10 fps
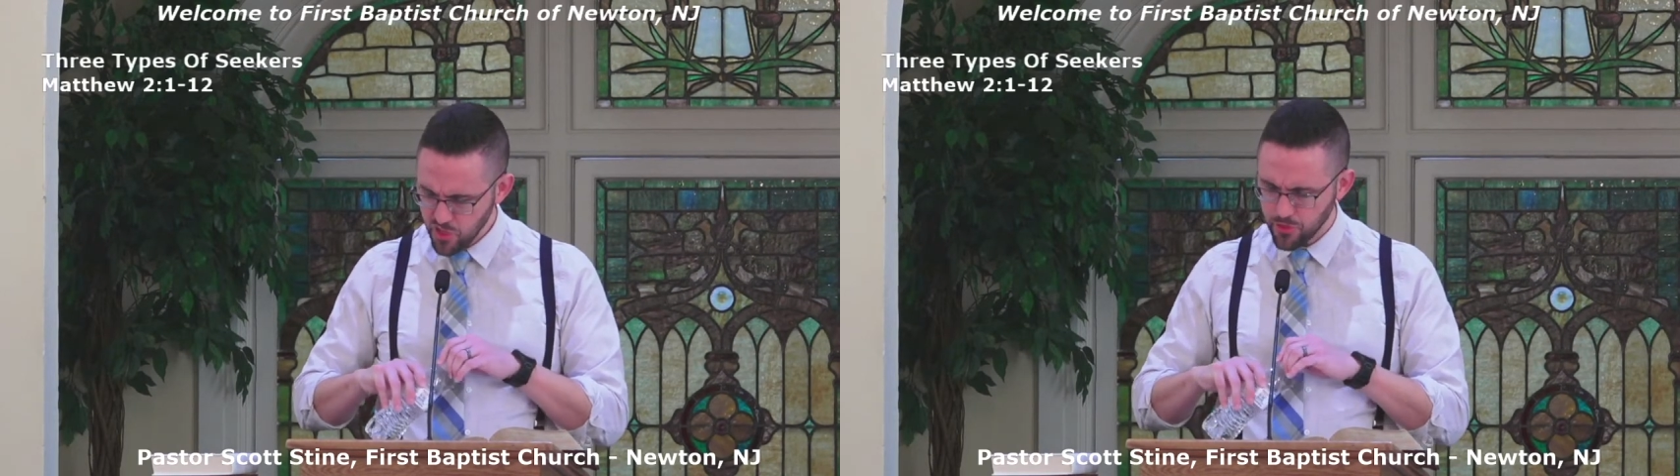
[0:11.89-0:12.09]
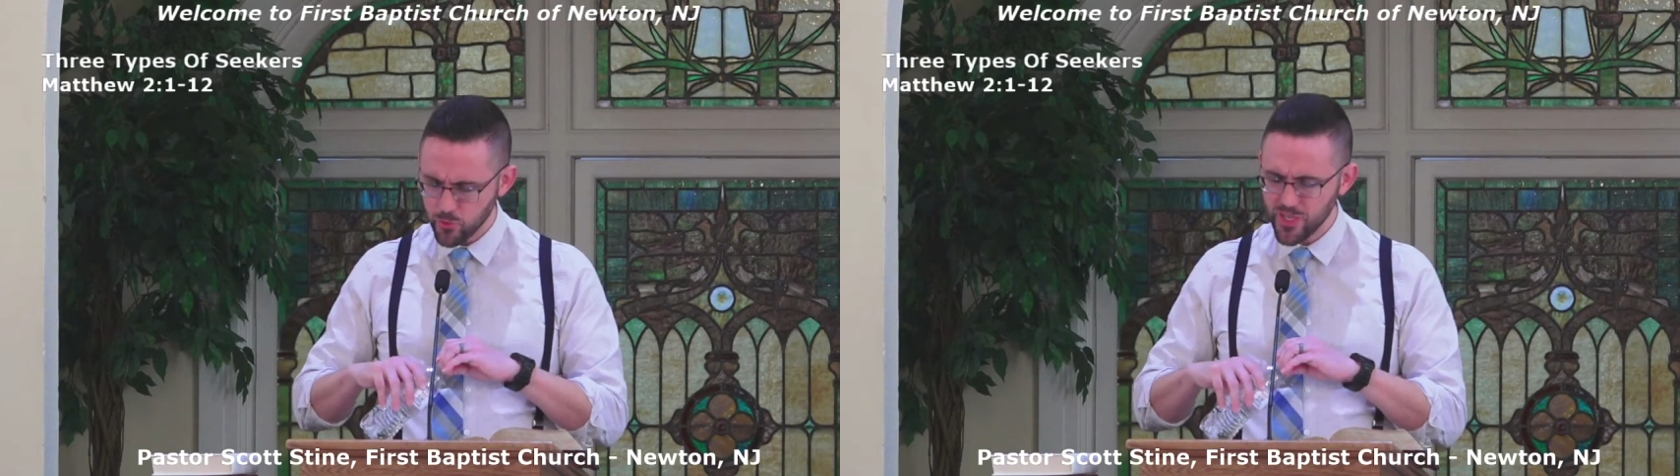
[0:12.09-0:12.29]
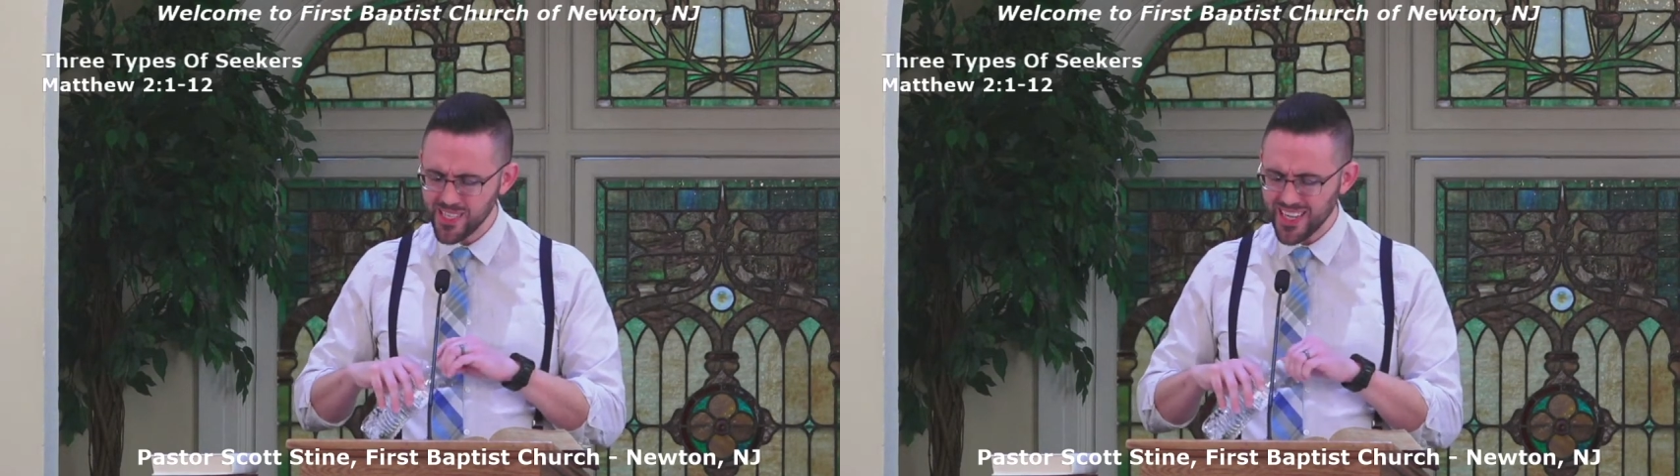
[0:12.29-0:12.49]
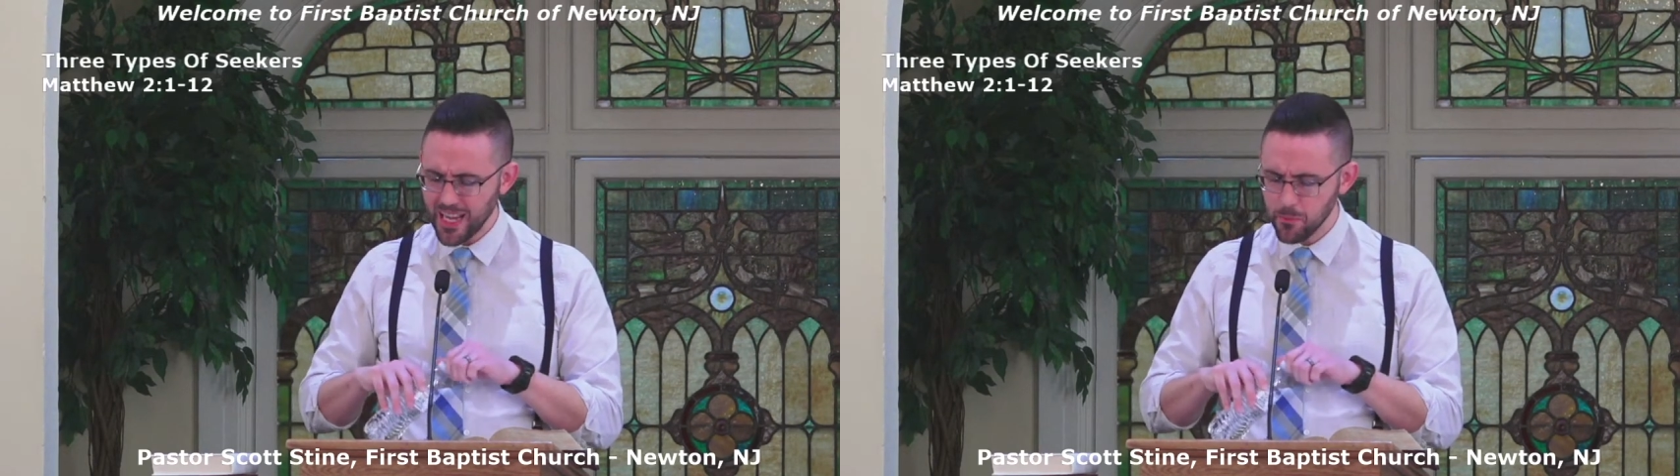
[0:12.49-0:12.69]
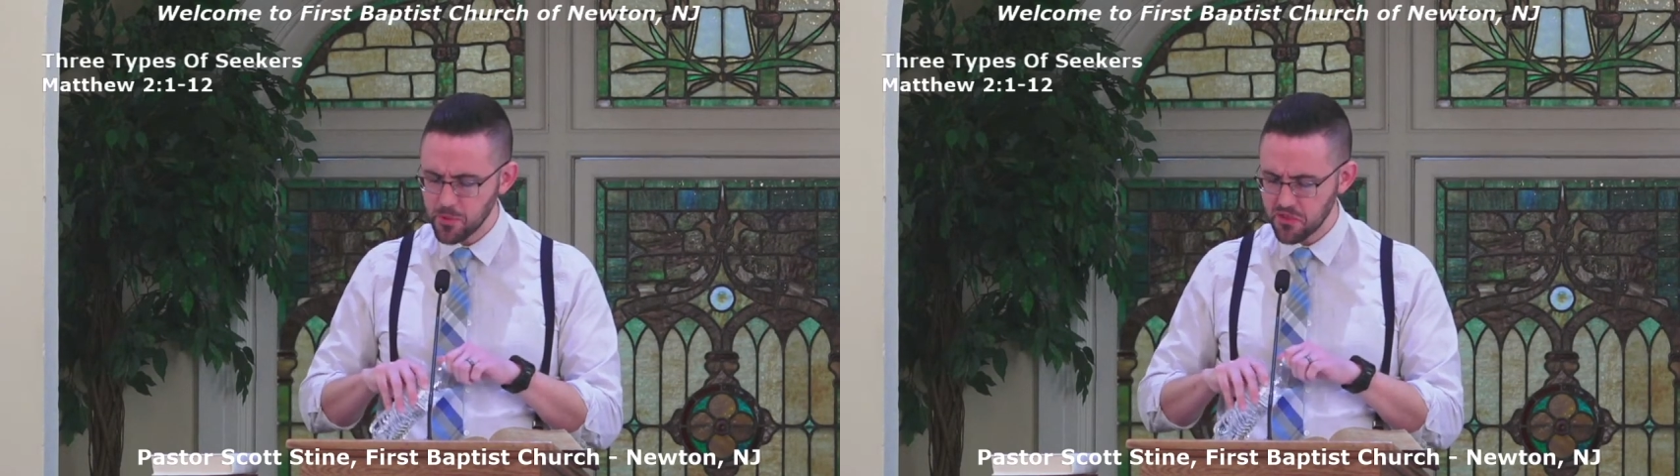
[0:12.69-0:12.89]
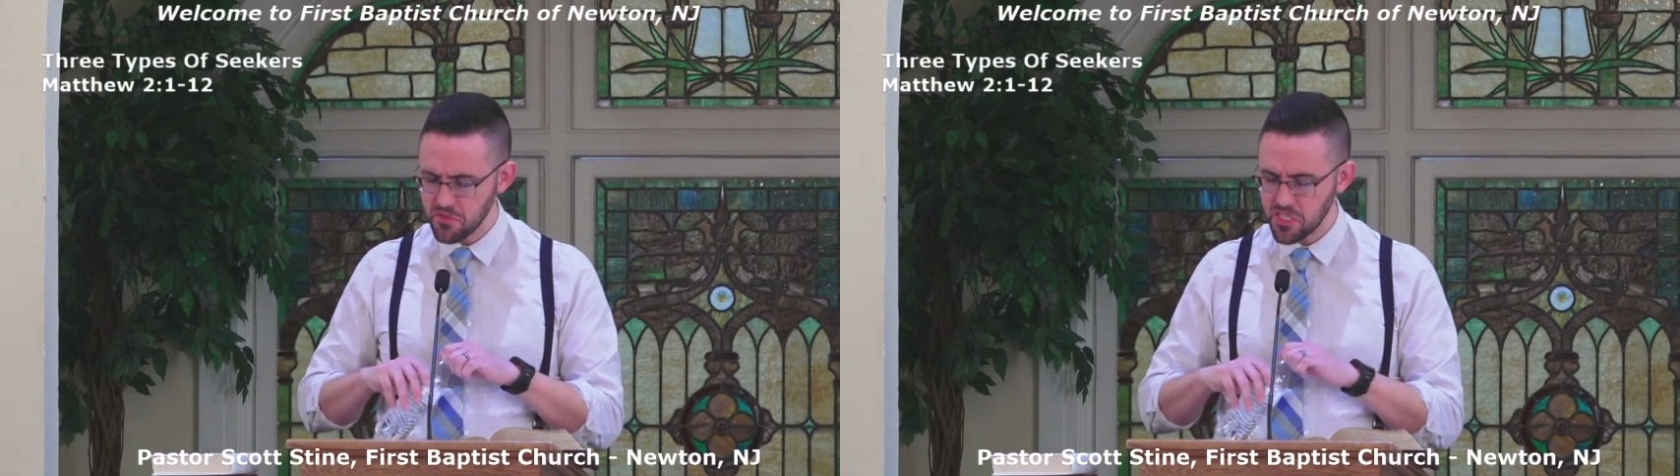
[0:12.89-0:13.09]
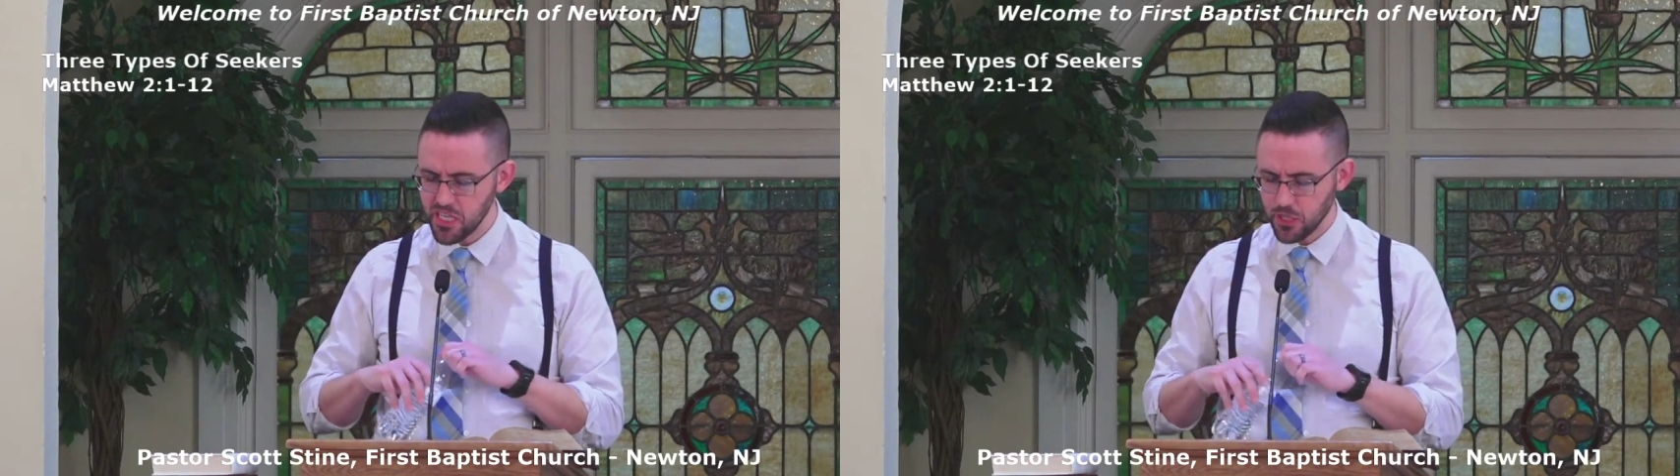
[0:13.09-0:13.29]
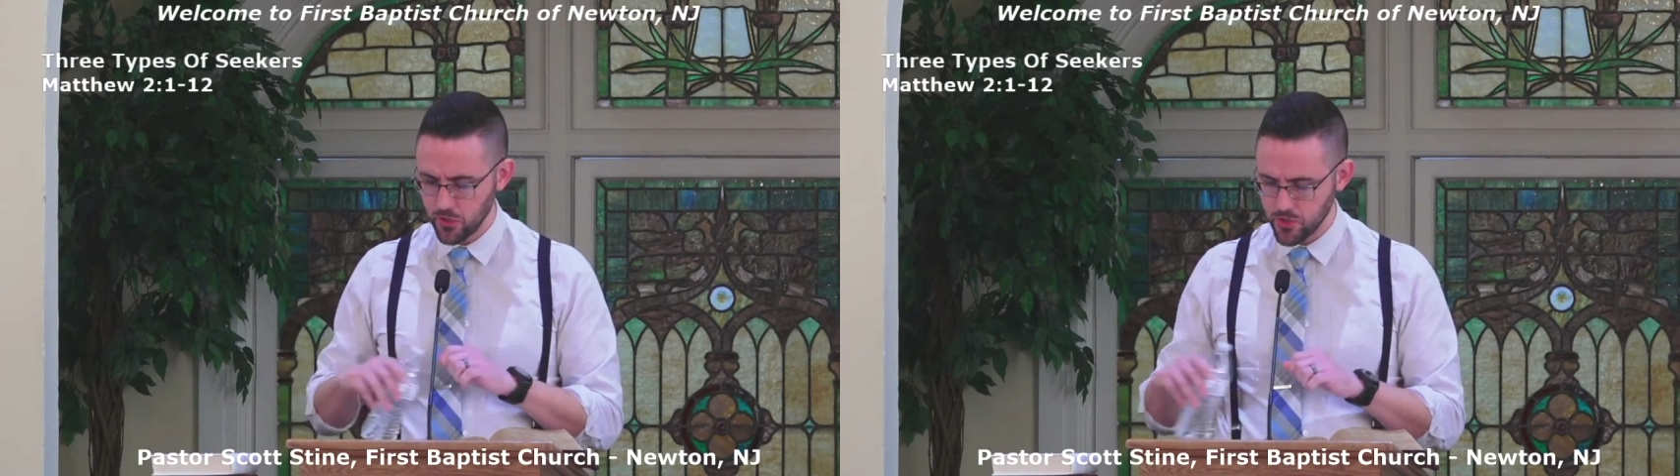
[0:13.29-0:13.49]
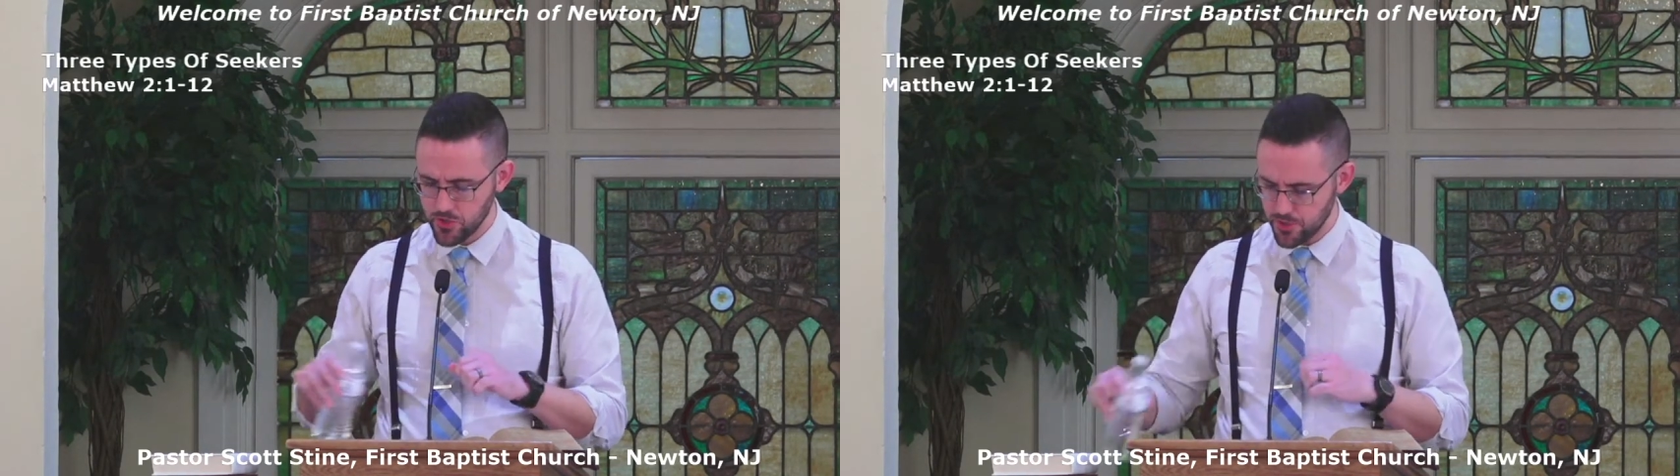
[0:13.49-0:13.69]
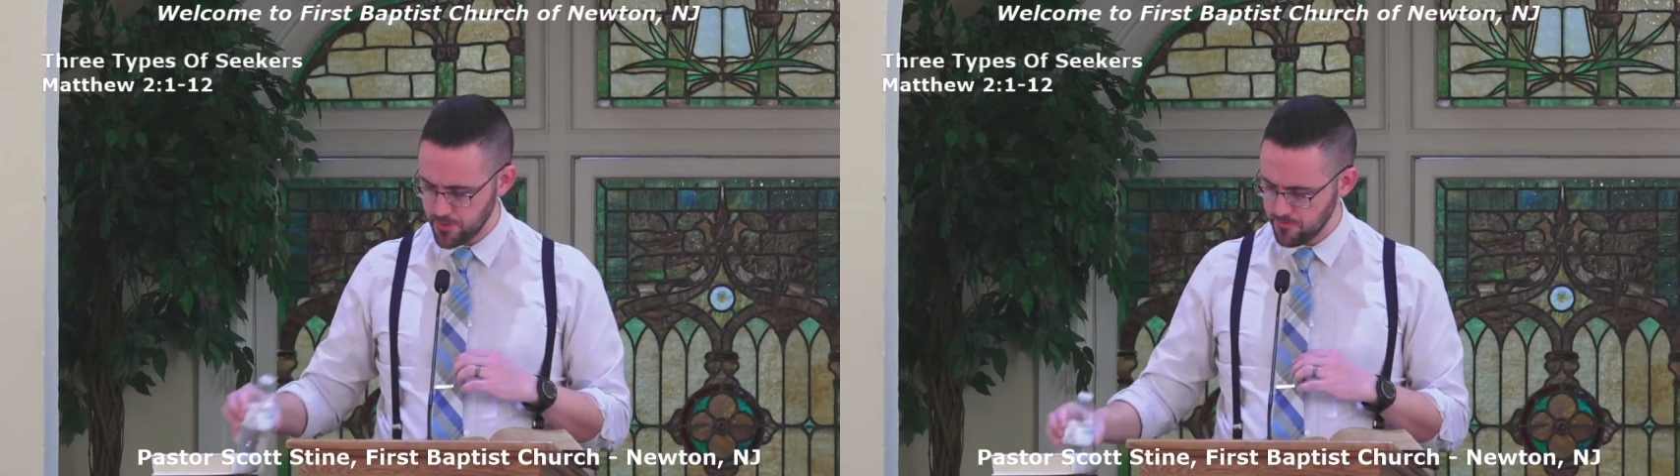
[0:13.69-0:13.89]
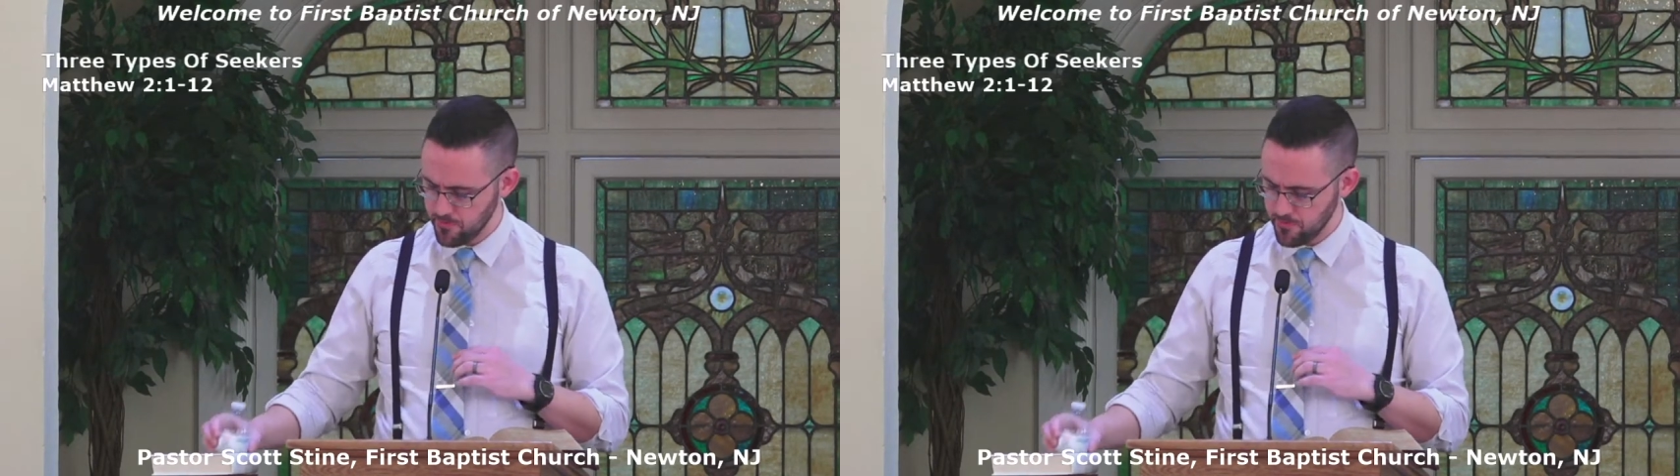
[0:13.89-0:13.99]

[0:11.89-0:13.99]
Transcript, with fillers: Three Types of Seekers.